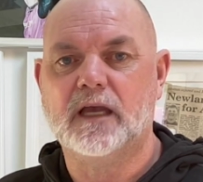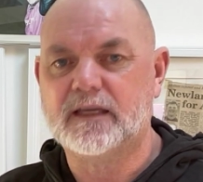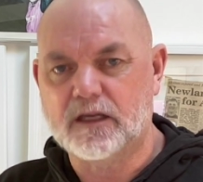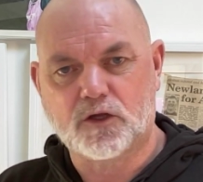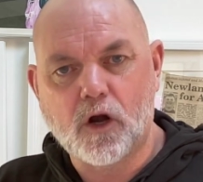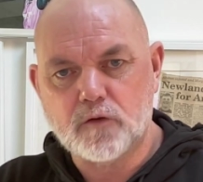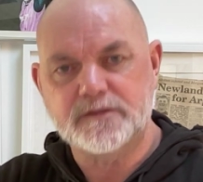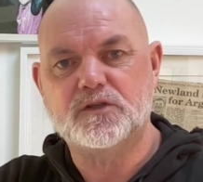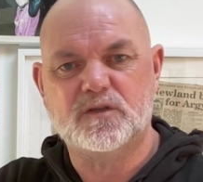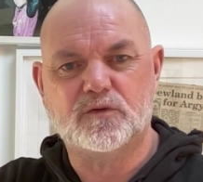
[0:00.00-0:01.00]
Again, I can't go
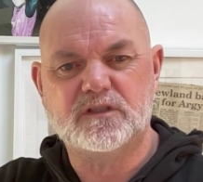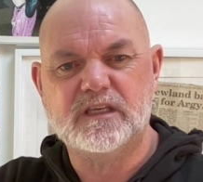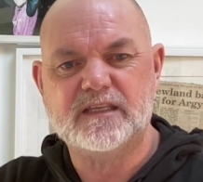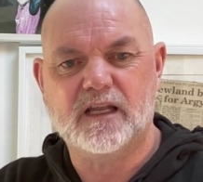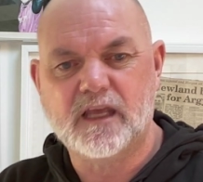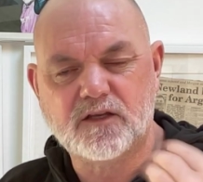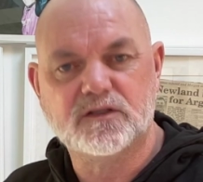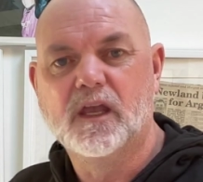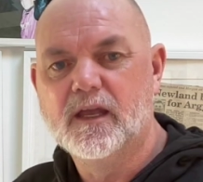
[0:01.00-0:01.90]
into too much detail here because